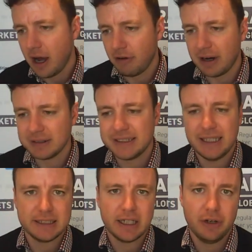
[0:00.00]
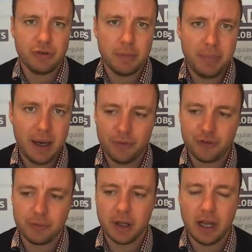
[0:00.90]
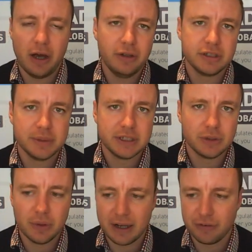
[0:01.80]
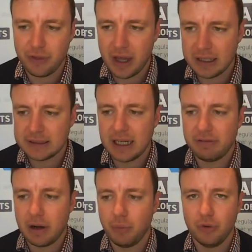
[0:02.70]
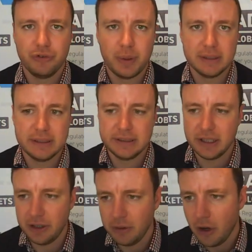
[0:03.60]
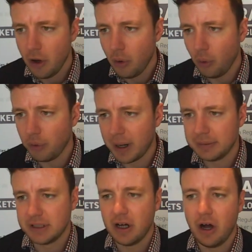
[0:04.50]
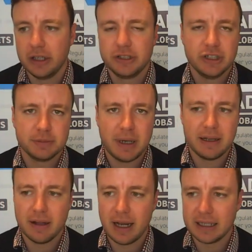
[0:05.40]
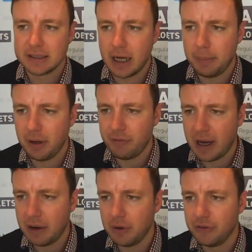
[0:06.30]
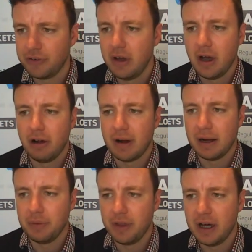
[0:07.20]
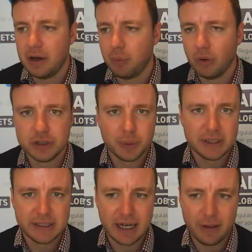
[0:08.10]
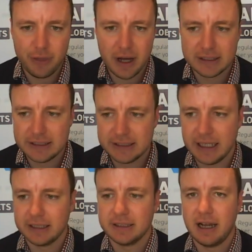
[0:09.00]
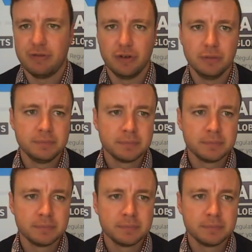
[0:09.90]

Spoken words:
around 600 pips from the lows that we saw last Thursday, around 122, all the way up to the highs just made in the last couple of hours, around the 128.36 level.